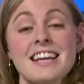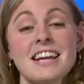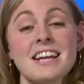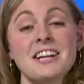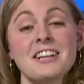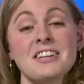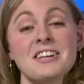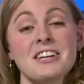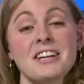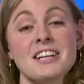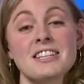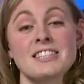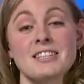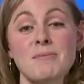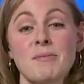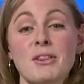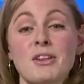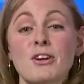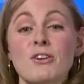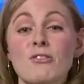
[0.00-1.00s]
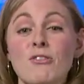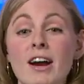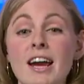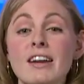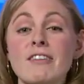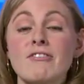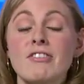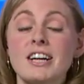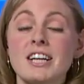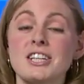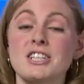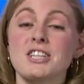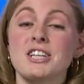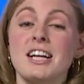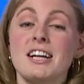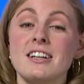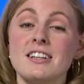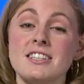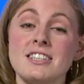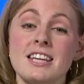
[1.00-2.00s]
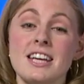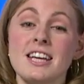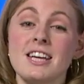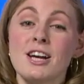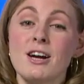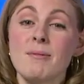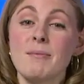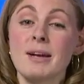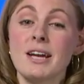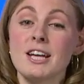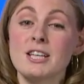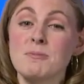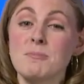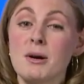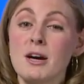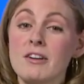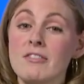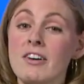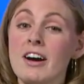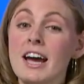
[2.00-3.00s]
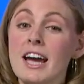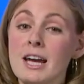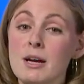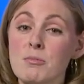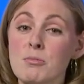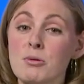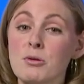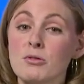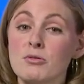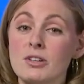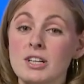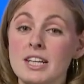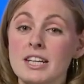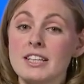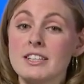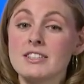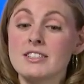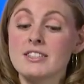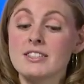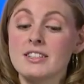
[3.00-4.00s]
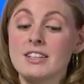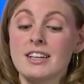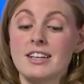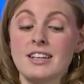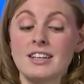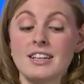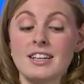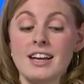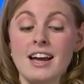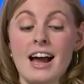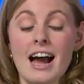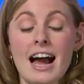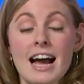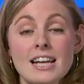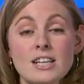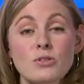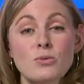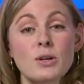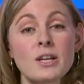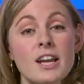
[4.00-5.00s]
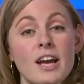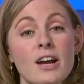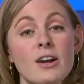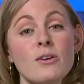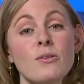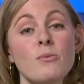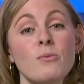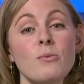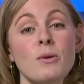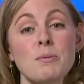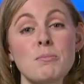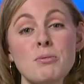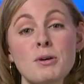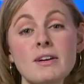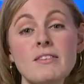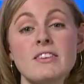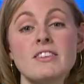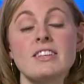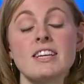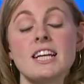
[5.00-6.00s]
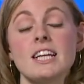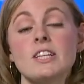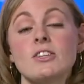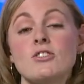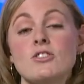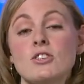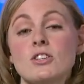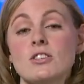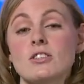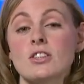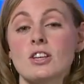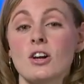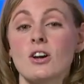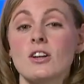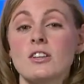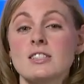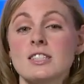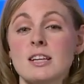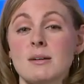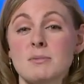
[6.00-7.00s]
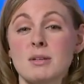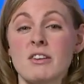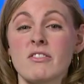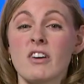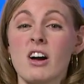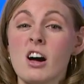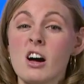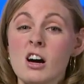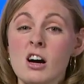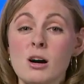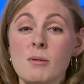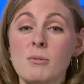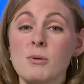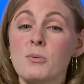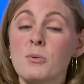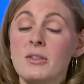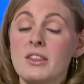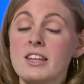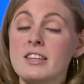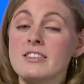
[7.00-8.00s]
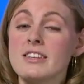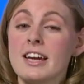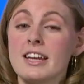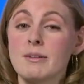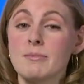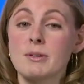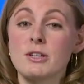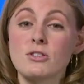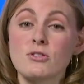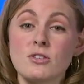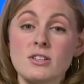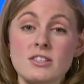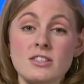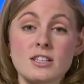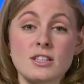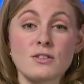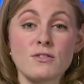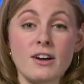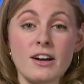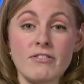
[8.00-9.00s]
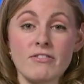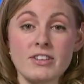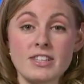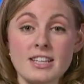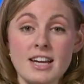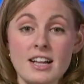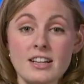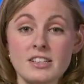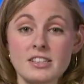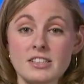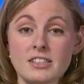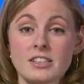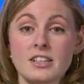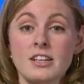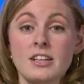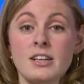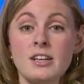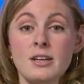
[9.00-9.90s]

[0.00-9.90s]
take a look at some of the great functionality coming as part of our April release. As we know, we previously introduced the concept of a hub within Dynamics 365 for Talent,